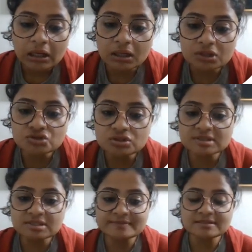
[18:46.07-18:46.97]
So
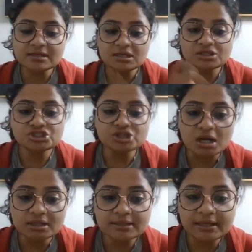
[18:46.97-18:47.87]
this is basically a
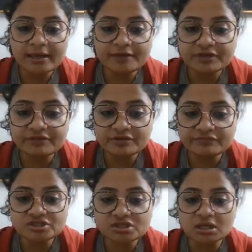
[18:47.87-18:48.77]
chart that I have given which